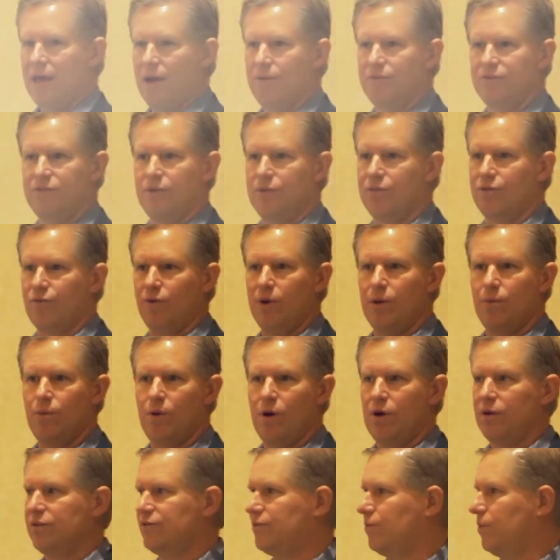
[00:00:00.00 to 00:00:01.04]
was the 3
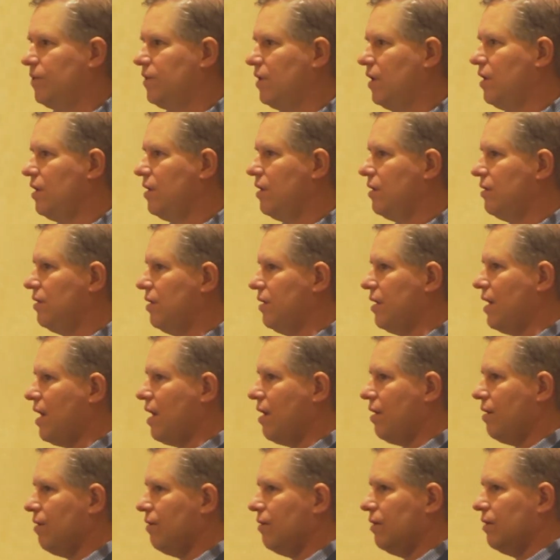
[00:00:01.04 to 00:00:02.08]
words we needed to
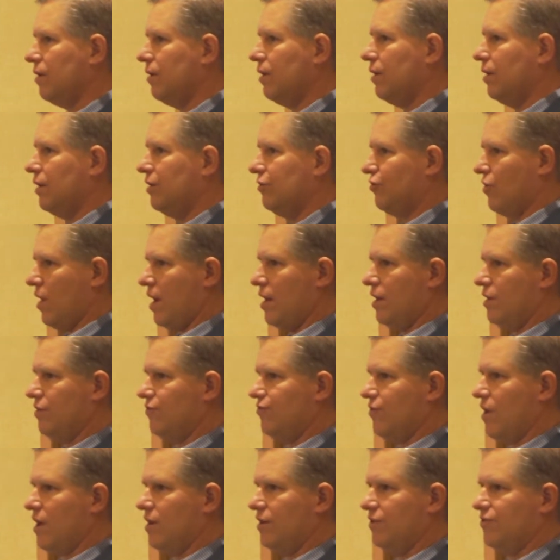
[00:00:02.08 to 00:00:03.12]
know. Drainage,
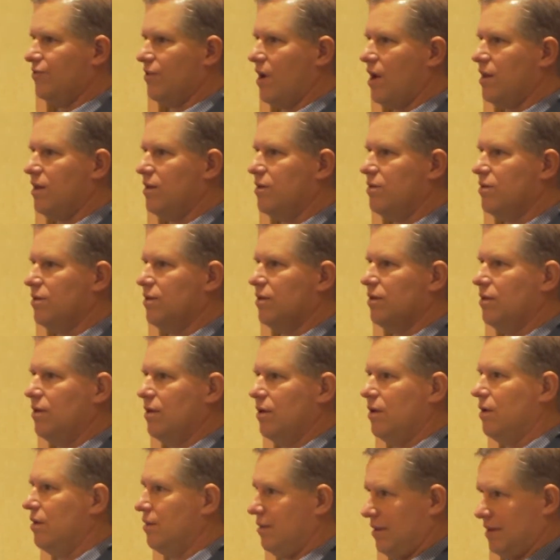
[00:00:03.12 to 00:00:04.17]
drainage, drainage.
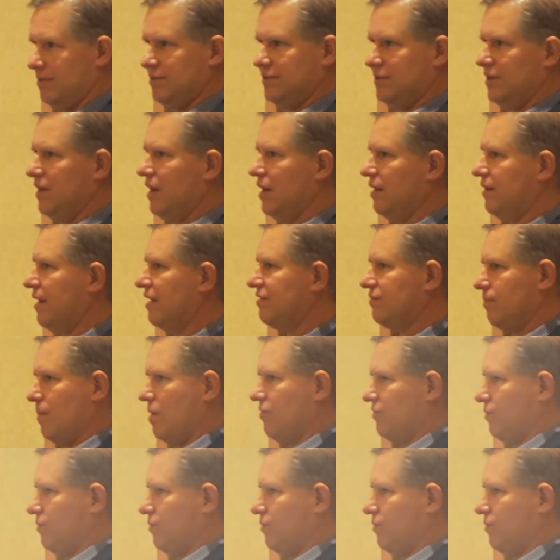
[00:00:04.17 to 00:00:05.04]
That was it. That's the most